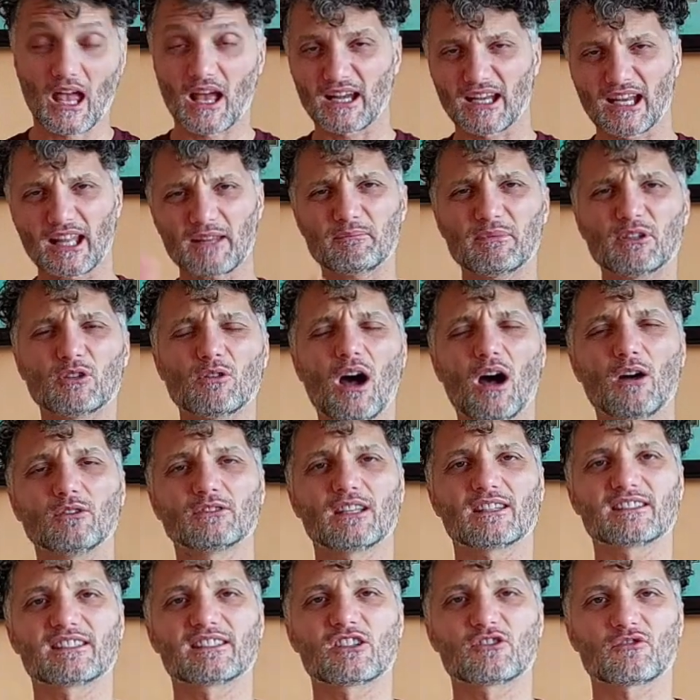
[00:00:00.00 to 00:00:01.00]
Let me know how
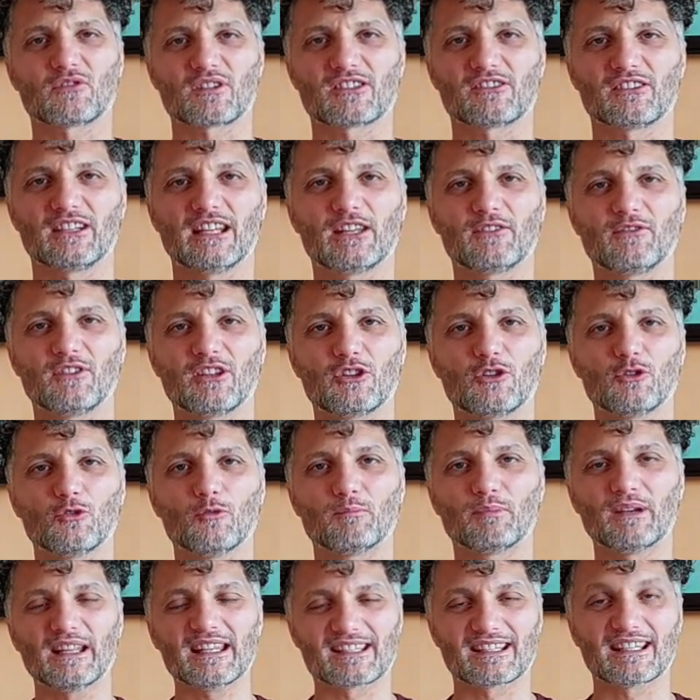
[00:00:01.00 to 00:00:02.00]
does this resonate with you.
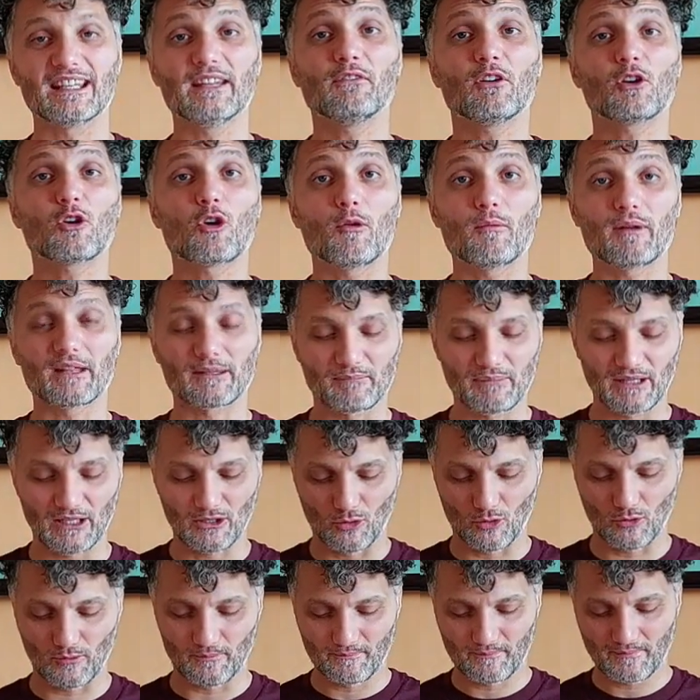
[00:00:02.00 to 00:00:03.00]
Please leave a comment
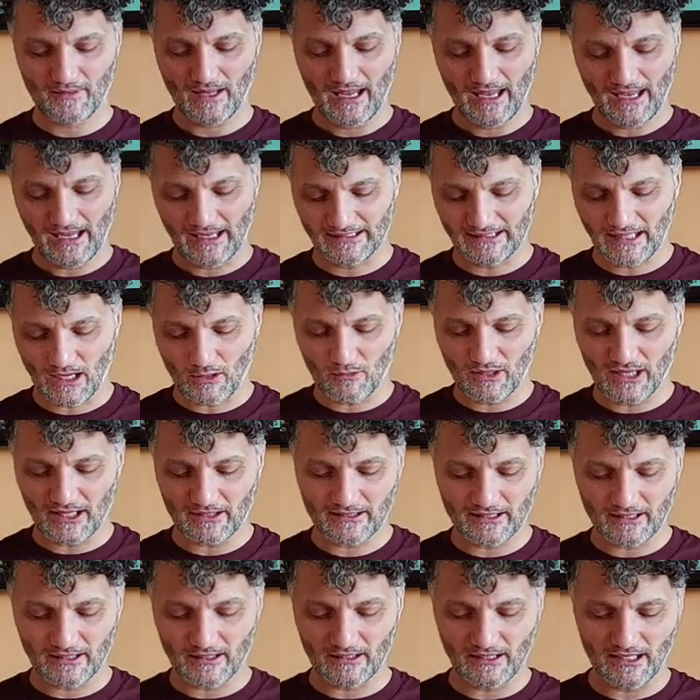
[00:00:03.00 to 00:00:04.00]
below. And now
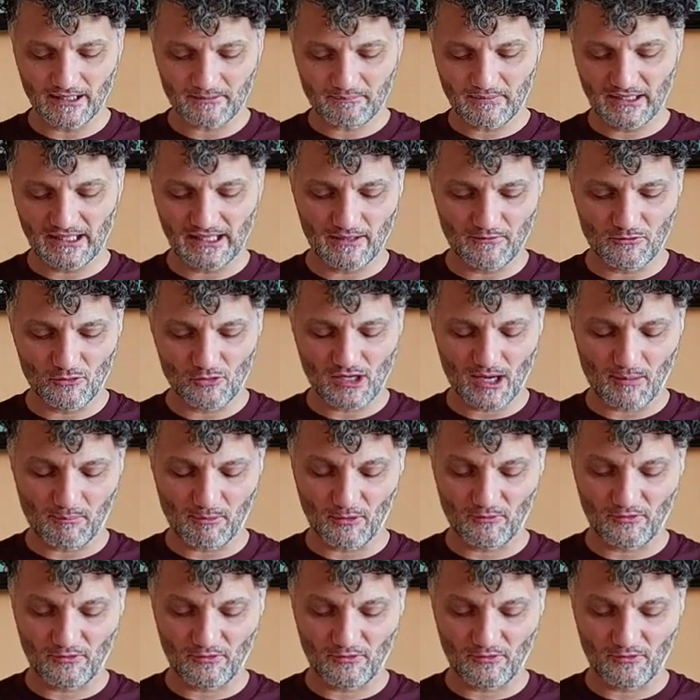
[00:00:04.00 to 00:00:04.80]
let me give you a couple